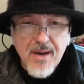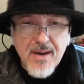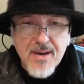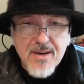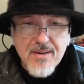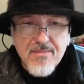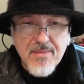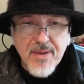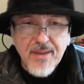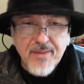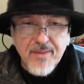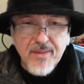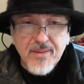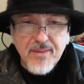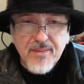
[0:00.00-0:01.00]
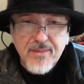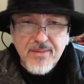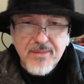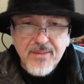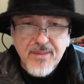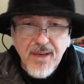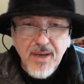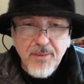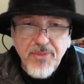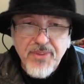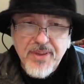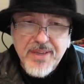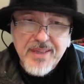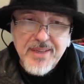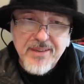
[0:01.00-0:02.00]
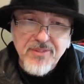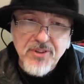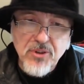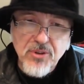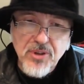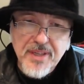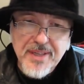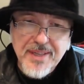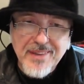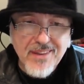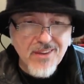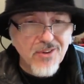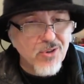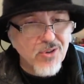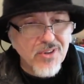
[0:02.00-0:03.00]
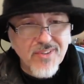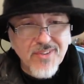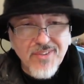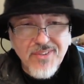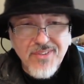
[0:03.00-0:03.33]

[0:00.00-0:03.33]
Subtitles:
I'm thinking of calling it the Orca